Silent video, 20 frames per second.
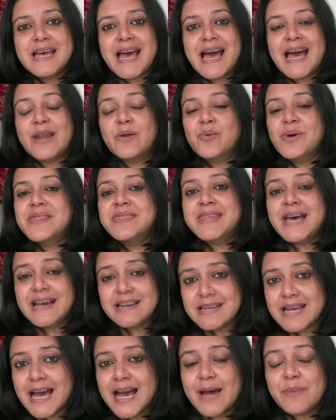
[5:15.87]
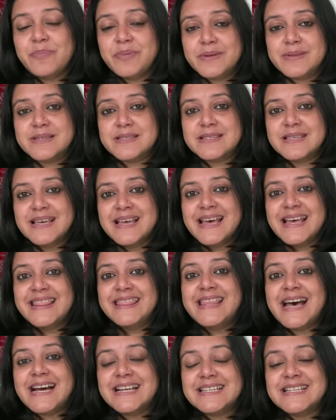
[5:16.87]
And when that happens,
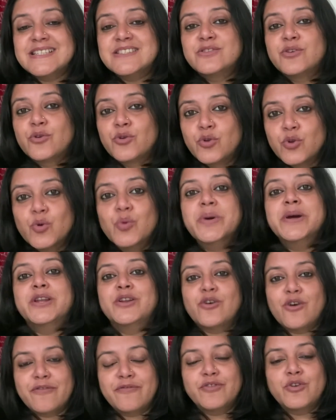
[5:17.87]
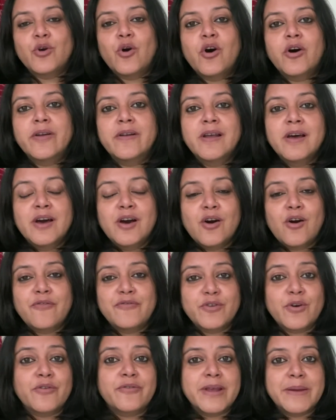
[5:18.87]
that is the ruin of your
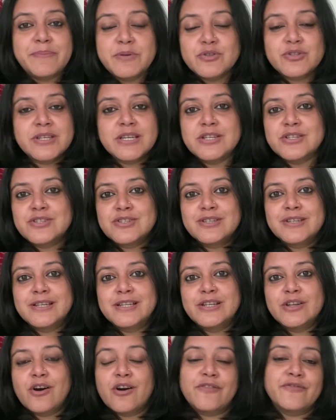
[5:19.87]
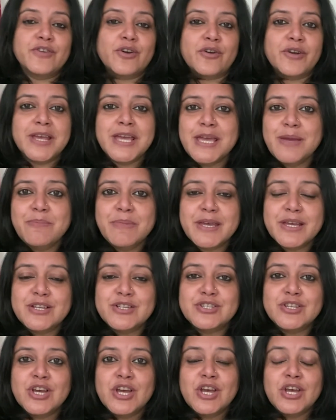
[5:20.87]
reputation, of your
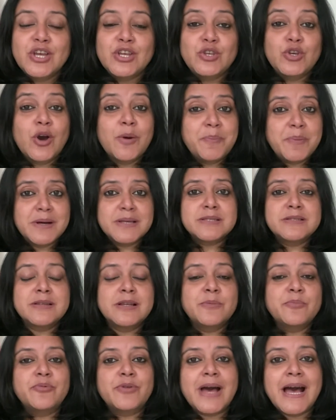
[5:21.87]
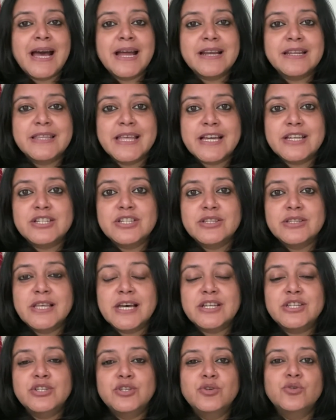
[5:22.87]
image, your personal brand
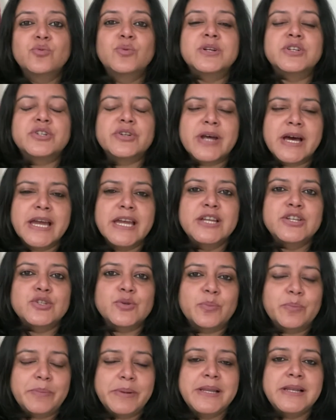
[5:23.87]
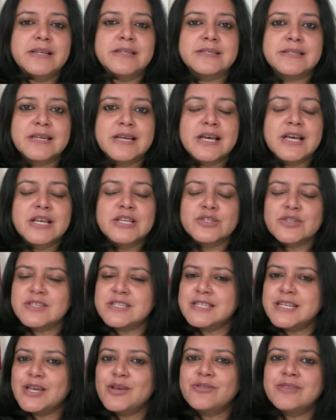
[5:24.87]
that you were trying to build. So
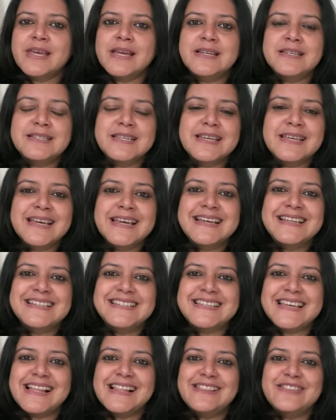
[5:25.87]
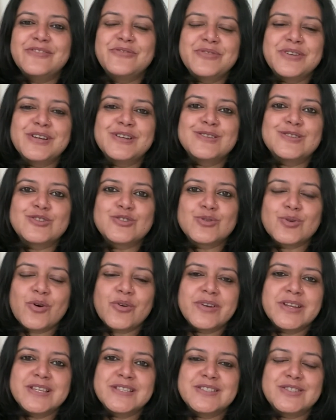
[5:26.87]
stay authentic, tell the real
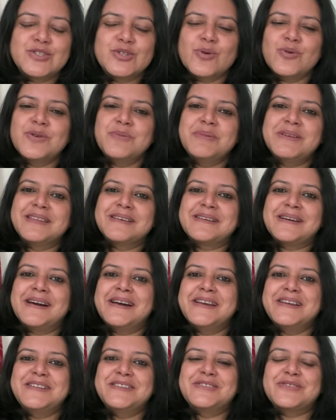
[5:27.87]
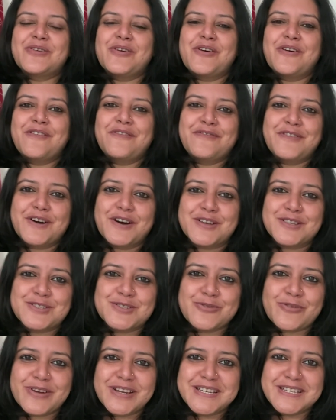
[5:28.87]
stories. Don't be the kind of
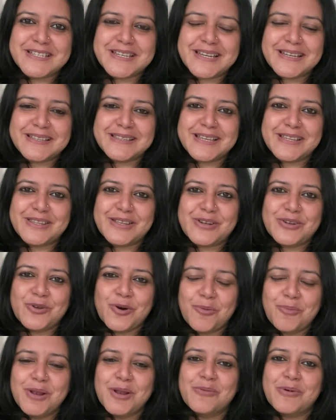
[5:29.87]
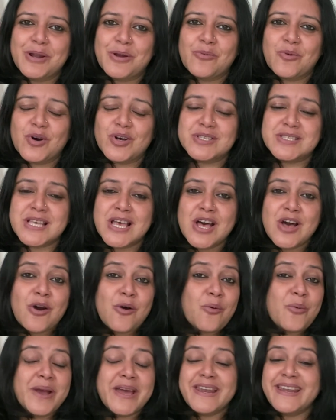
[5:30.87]
storyteller that the noble one was,
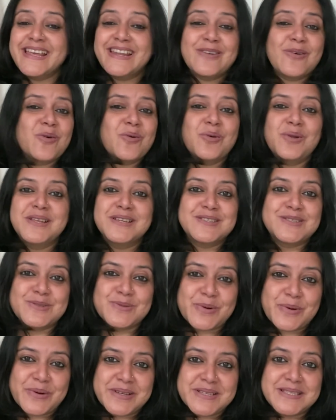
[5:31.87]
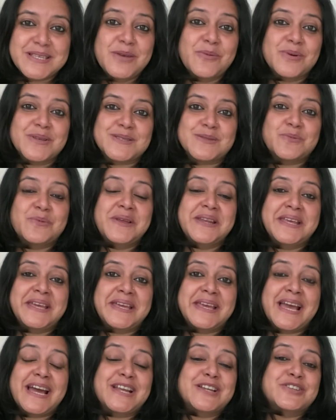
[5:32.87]
where in all his stories he was
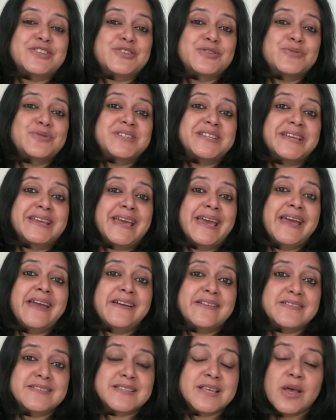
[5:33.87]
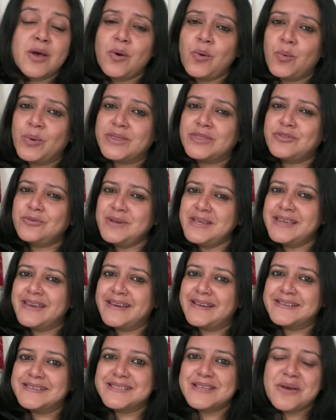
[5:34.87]
winning and shooting hares with 3
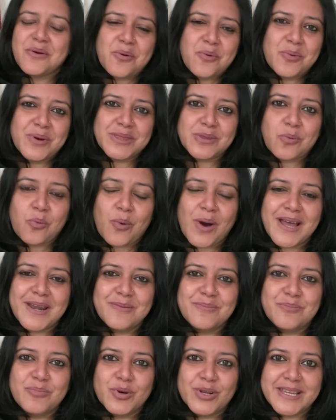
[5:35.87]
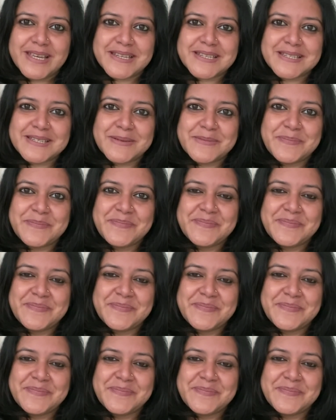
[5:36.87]
hares with 1 bullet.